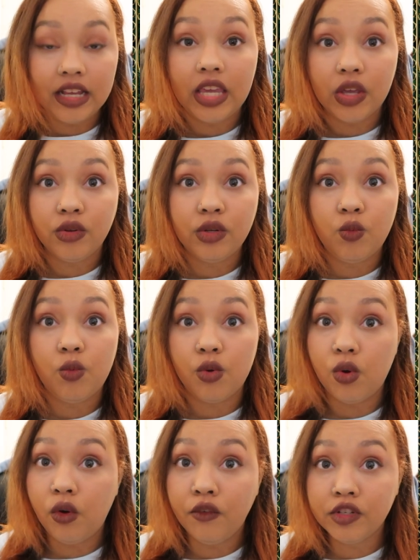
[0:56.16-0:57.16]
Gilded
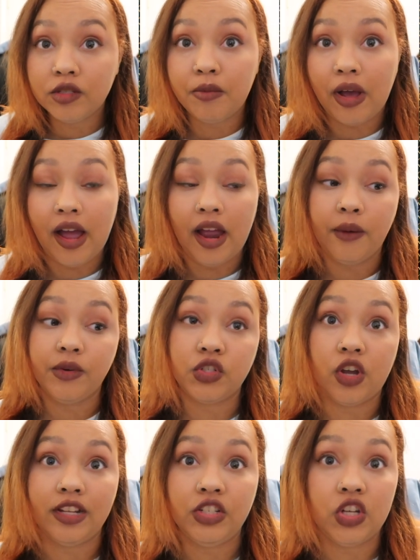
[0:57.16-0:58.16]
Wolves by
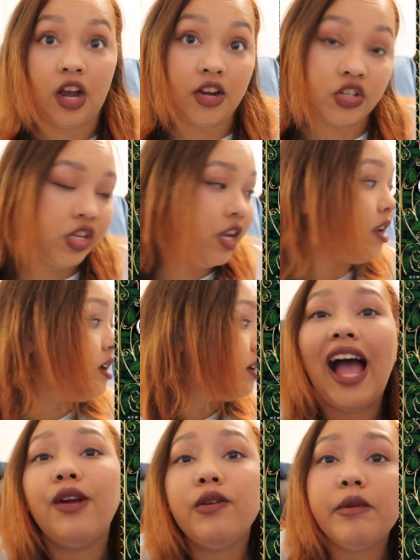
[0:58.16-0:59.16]
Roshani Chokshi.
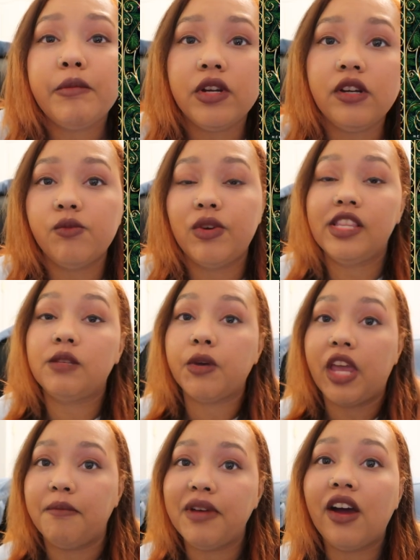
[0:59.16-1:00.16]
I remember when this
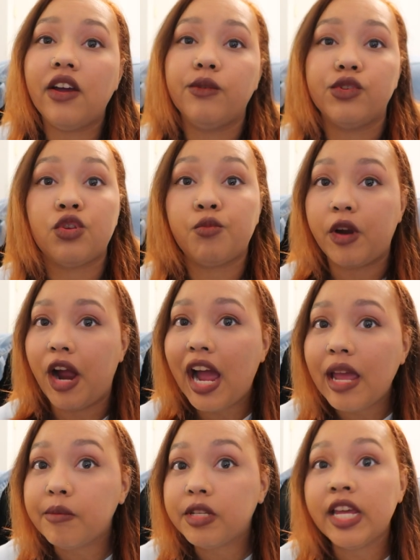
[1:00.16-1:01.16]
book came out, it was super
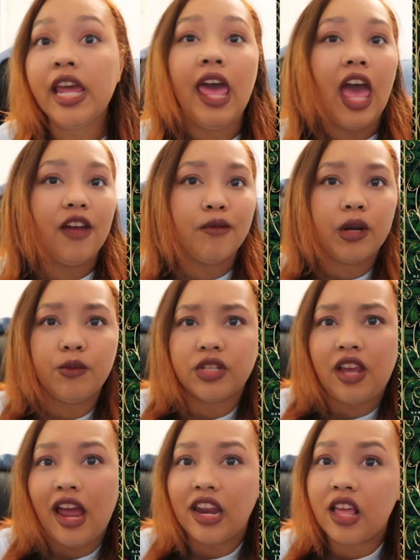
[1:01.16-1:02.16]
hyped. Everybody was
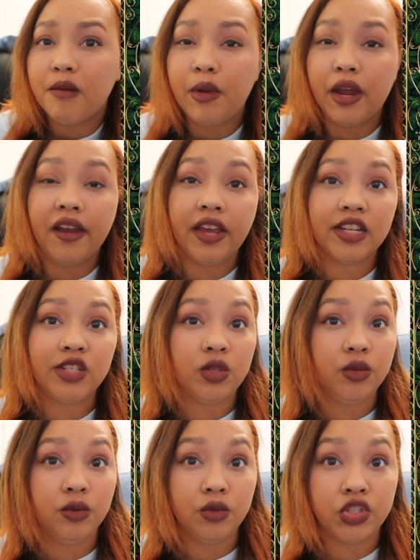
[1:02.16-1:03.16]
kind of comparing it
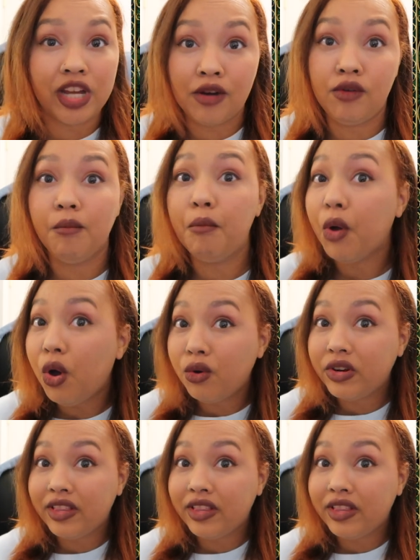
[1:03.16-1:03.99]
to Shadow and Bone